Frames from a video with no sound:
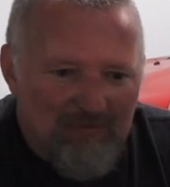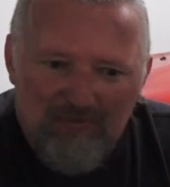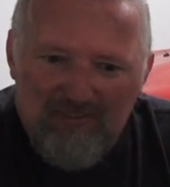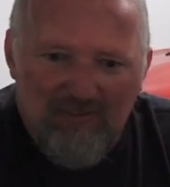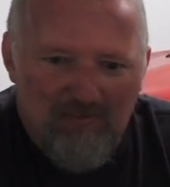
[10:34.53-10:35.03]
I'm
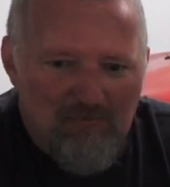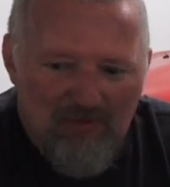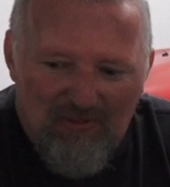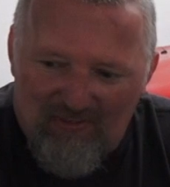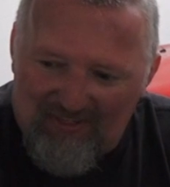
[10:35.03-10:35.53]
still
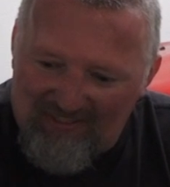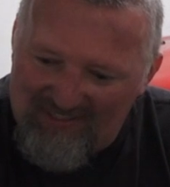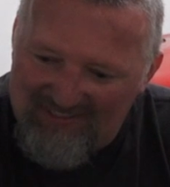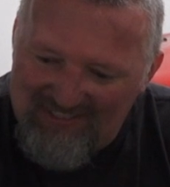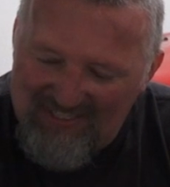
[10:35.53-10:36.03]

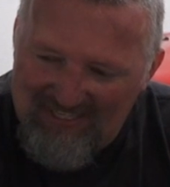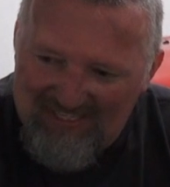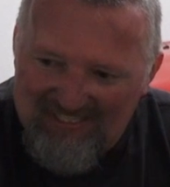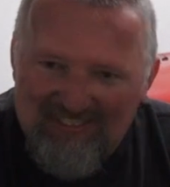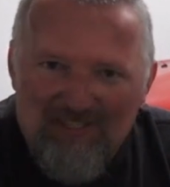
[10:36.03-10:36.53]
breathing
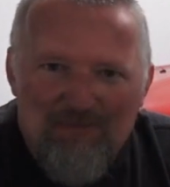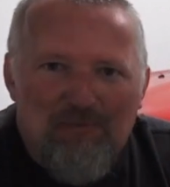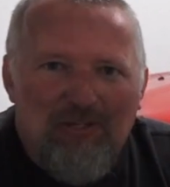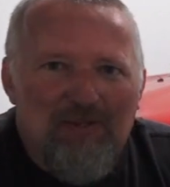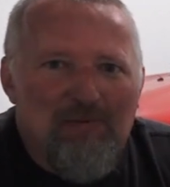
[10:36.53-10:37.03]

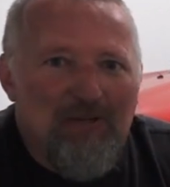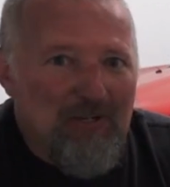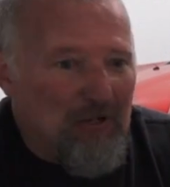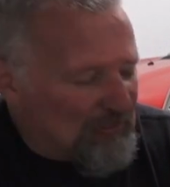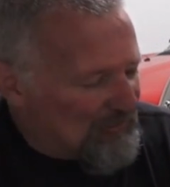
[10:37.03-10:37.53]
deeply
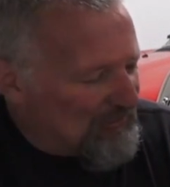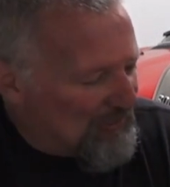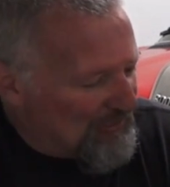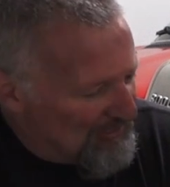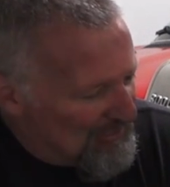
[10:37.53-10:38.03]
because
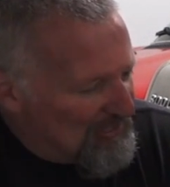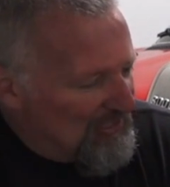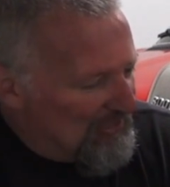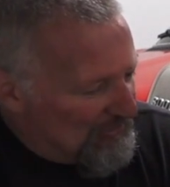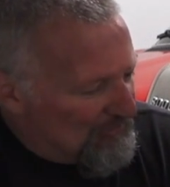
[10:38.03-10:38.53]
it
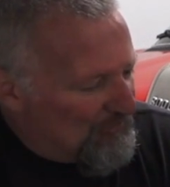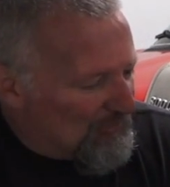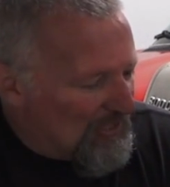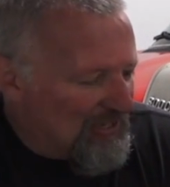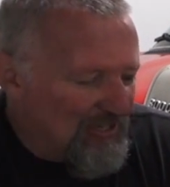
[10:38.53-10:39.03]
took